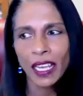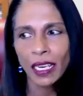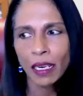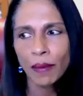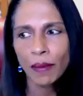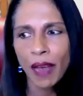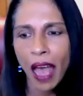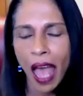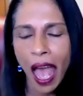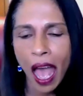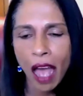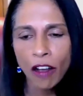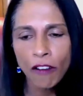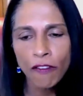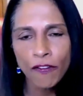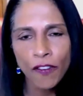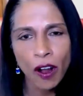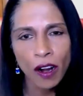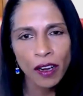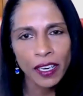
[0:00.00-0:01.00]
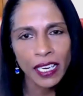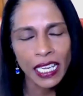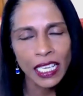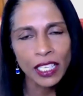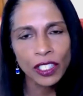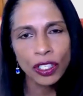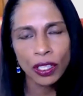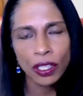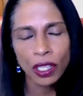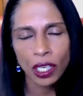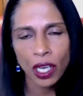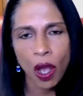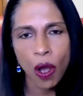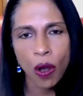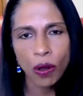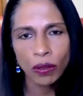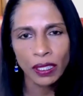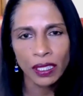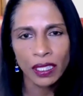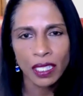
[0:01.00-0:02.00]
enema, how far into the
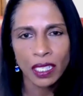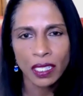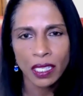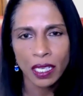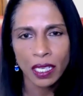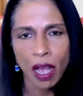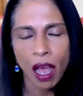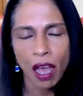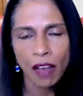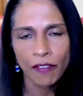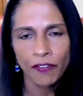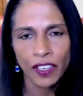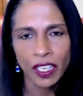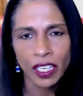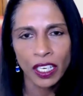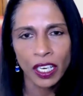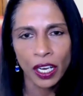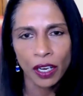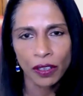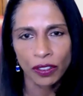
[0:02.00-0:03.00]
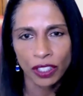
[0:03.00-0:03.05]
colon does the coffee go?